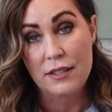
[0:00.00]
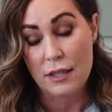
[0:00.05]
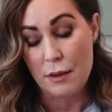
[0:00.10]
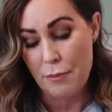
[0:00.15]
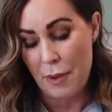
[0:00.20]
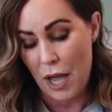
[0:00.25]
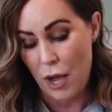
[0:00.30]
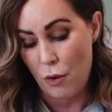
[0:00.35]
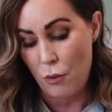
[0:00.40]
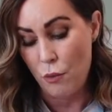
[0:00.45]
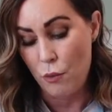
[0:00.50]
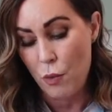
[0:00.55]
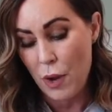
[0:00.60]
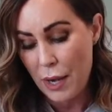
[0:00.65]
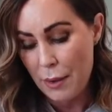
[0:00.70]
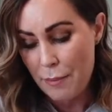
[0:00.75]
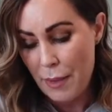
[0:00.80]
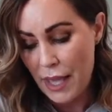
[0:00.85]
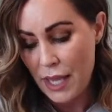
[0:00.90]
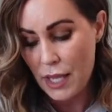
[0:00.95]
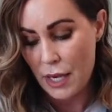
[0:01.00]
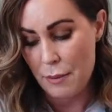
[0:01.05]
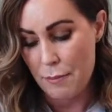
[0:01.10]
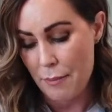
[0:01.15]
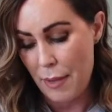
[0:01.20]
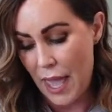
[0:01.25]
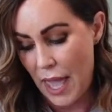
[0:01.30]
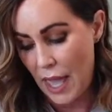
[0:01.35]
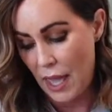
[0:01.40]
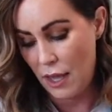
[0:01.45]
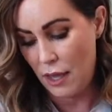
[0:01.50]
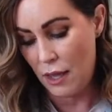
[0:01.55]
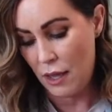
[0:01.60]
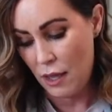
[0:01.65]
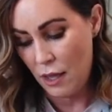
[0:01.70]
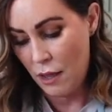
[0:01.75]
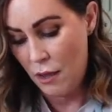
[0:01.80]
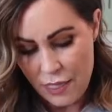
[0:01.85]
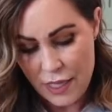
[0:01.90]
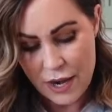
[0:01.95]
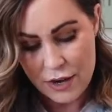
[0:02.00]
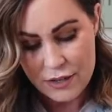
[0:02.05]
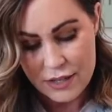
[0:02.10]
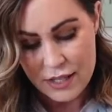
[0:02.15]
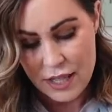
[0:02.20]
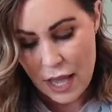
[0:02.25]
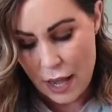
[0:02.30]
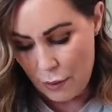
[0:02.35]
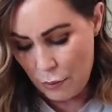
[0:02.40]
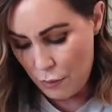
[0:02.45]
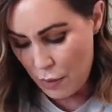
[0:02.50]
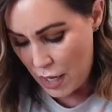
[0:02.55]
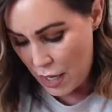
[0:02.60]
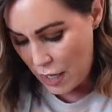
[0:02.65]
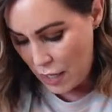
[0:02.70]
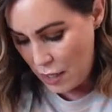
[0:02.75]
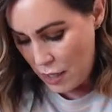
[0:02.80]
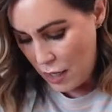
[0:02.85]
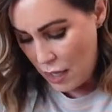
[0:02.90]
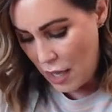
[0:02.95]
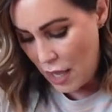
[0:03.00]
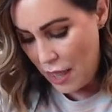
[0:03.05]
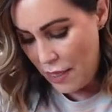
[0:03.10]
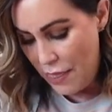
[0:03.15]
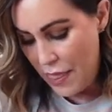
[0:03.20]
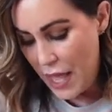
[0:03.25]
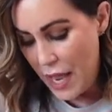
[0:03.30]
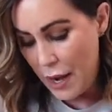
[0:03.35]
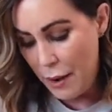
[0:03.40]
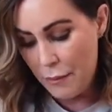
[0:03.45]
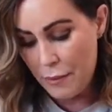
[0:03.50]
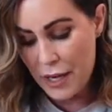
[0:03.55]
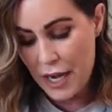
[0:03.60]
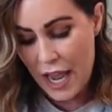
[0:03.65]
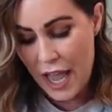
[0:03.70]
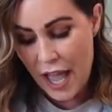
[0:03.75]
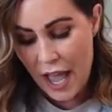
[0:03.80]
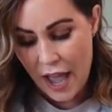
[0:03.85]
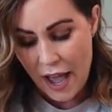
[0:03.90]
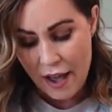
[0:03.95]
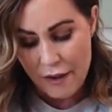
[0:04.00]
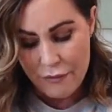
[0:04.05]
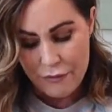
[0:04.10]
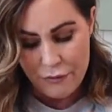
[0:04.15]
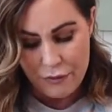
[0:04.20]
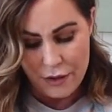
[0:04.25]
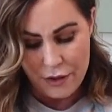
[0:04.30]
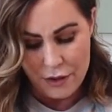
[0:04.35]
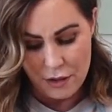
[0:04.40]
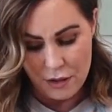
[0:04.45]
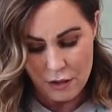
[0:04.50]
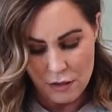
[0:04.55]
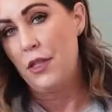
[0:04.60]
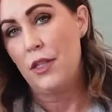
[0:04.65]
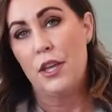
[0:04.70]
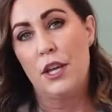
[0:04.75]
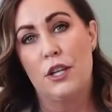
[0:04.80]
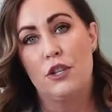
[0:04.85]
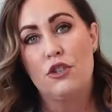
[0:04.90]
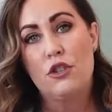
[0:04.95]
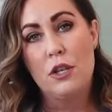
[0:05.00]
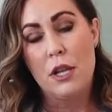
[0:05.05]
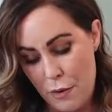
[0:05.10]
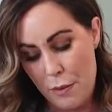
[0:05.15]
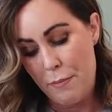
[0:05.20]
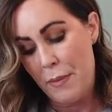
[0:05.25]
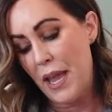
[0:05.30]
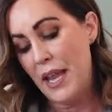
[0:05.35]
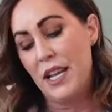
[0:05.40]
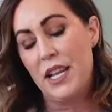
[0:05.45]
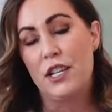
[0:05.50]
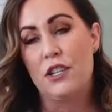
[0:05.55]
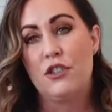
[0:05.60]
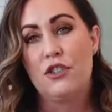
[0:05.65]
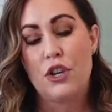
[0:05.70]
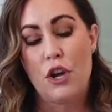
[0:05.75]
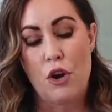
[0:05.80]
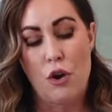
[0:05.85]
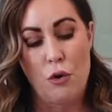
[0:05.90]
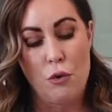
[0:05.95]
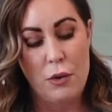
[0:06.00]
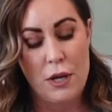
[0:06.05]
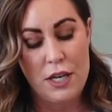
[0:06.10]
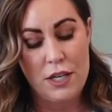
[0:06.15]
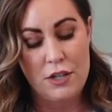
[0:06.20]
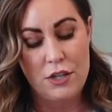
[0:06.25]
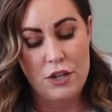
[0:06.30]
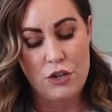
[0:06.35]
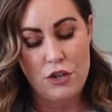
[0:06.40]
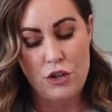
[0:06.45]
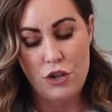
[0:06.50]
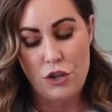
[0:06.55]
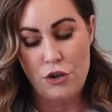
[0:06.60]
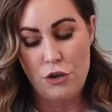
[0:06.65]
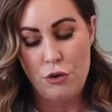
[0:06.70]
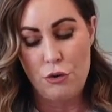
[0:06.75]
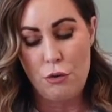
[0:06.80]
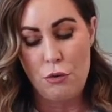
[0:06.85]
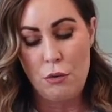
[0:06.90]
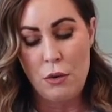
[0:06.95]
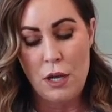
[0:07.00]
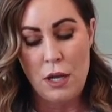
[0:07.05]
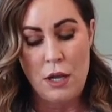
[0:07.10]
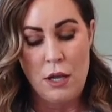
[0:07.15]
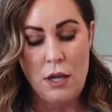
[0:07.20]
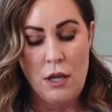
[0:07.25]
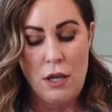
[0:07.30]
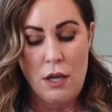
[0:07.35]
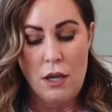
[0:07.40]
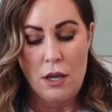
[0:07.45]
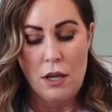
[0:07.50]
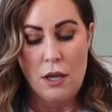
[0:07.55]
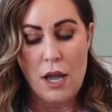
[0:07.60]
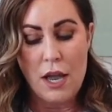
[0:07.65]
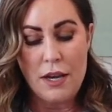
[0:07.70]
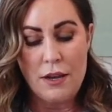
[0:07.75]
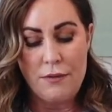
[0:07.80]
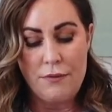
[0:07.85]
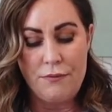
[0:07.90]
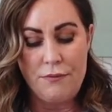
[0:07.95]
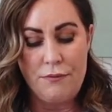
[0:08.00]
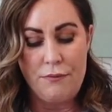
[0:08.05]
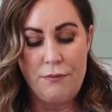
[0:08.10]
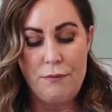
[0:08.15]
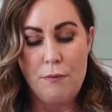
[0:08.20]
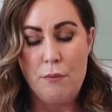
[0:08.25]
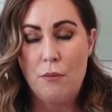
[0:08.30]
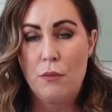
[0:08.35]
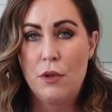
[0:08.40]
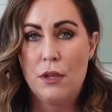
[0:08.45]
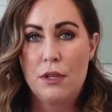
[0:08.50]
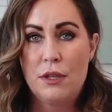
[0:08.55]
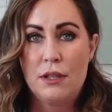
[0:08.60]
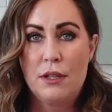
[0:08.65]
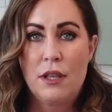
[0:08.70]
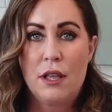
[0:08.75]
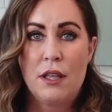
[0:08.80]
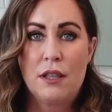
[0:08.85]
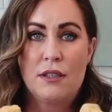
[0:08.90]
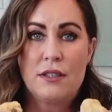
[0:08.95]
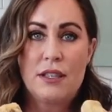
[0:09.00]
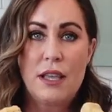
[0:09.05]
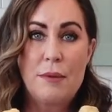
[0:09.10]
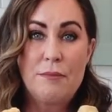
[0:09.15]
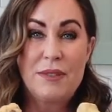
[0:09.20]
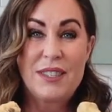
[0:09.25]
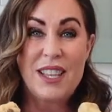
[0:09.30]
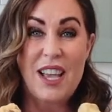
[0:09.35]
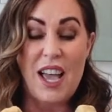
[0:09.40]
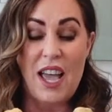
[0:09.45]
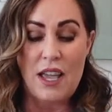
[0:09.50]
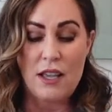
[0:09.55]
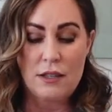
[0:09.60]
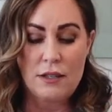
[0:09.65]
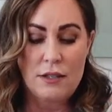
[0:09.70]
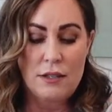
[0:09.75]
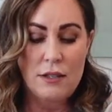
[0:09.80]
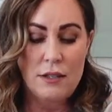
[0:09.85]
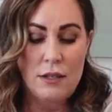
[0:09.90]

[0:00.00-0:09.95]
about what am I gonna make. There's that one, and then I'm gonna half the remaining dough into 2 kind of same size.